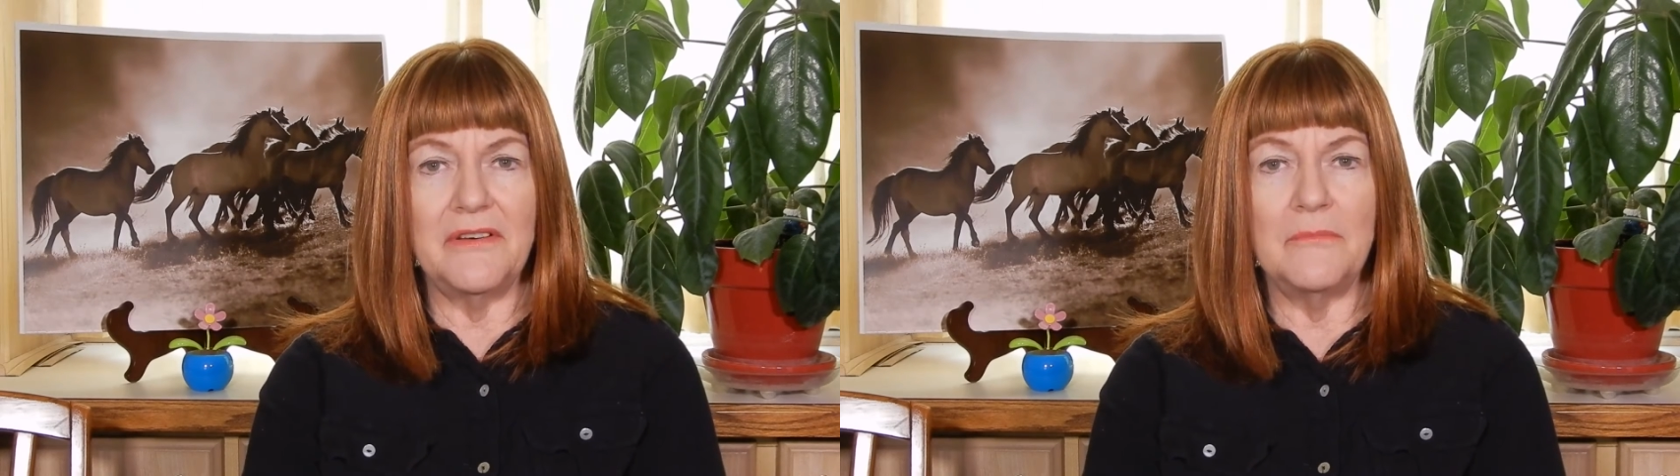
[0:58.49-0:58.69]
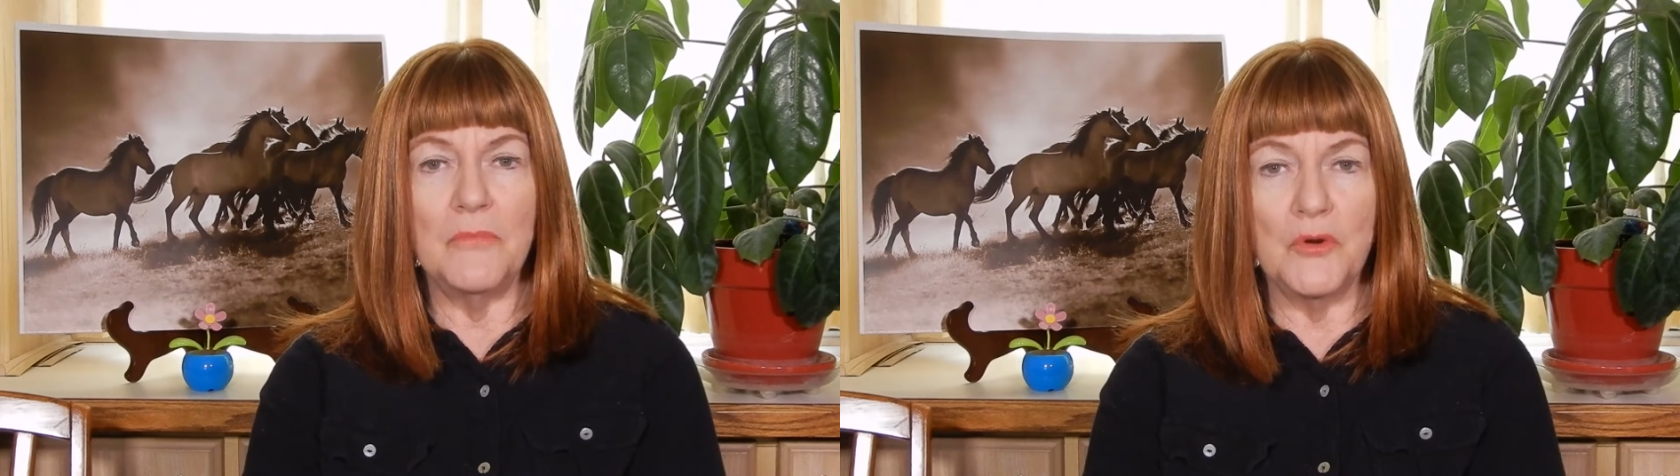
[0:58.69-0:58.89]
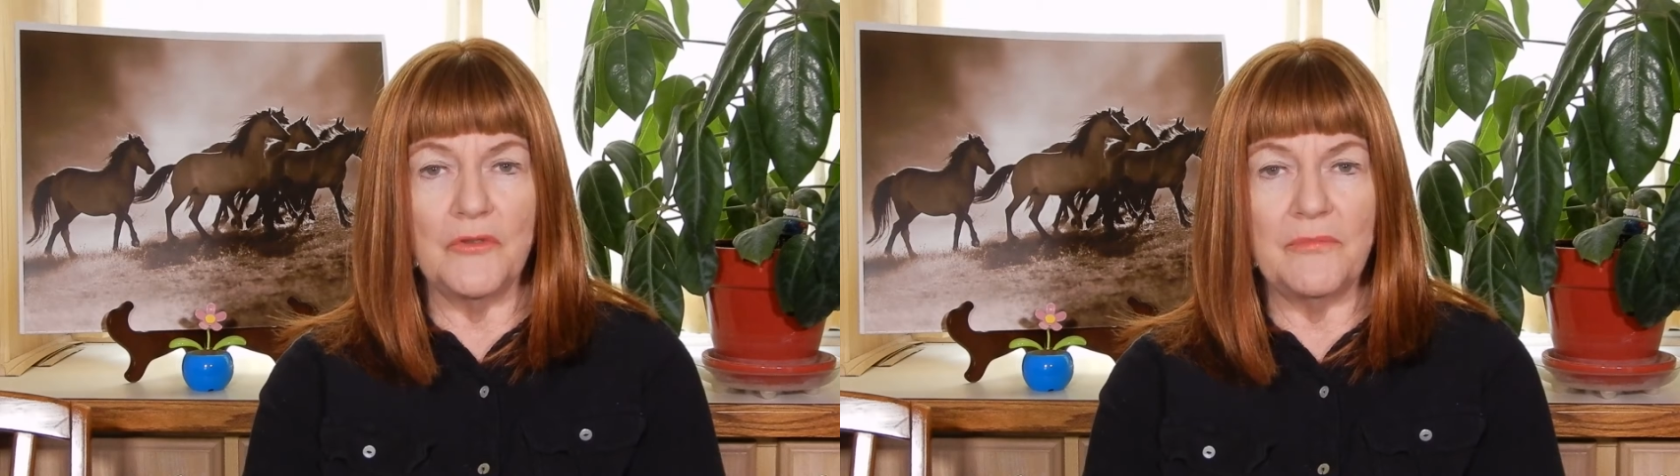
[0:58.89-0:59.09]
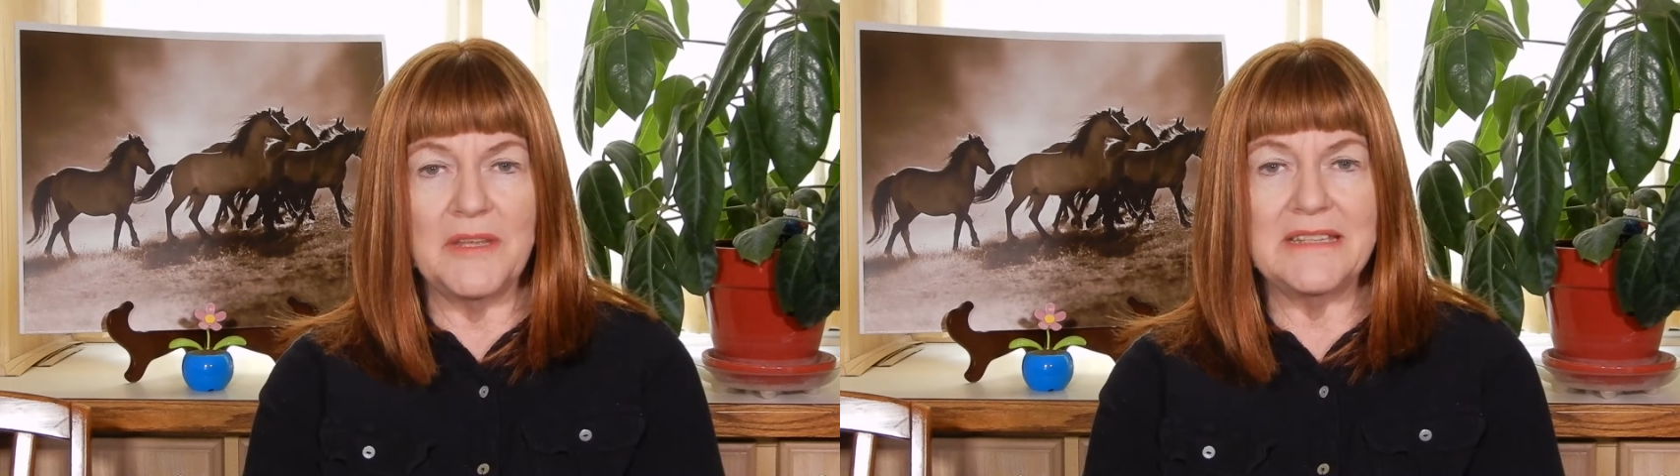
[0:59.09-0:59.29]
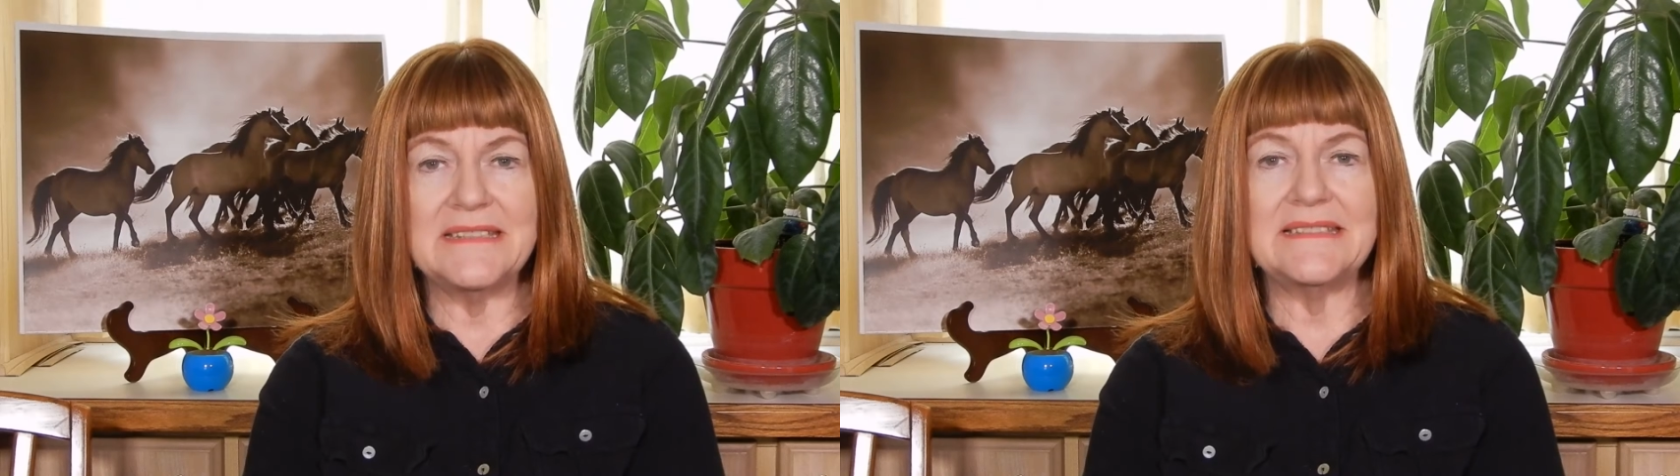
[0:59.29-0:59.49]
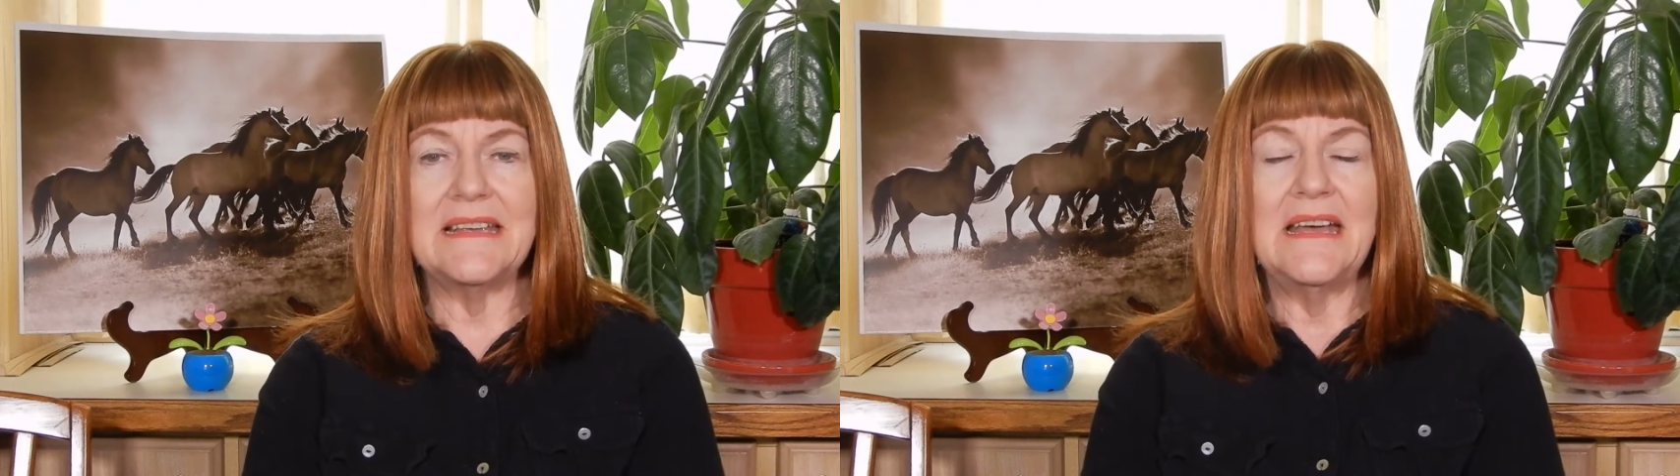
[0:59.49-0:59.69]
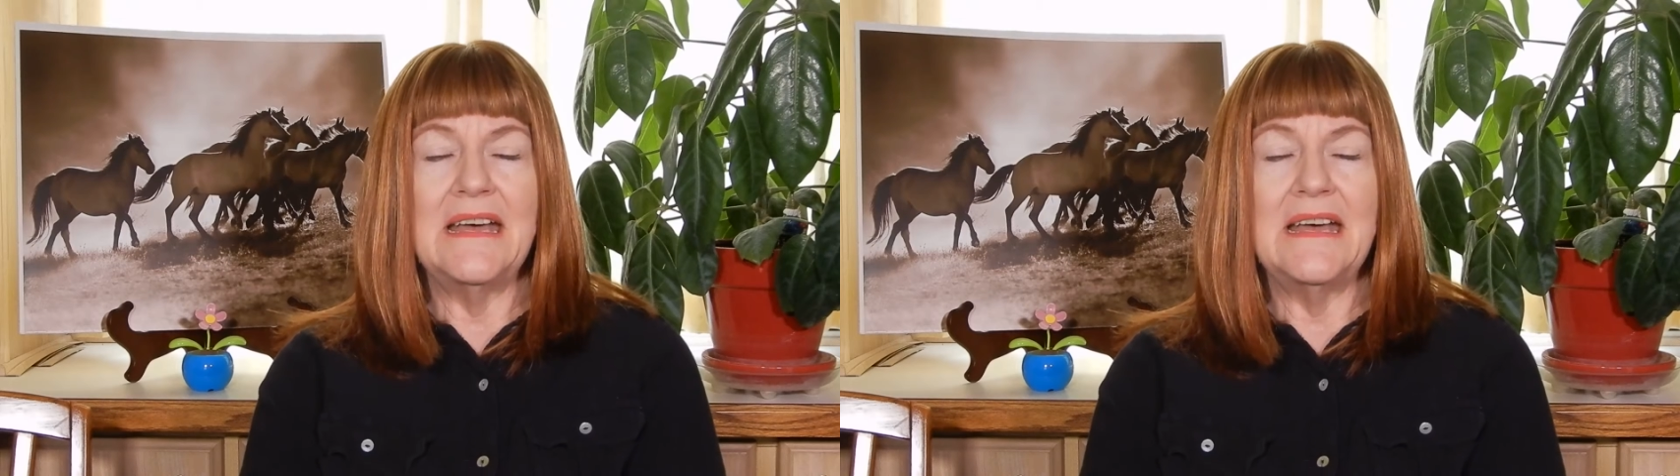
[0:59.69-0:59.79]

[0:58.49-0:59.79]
movements,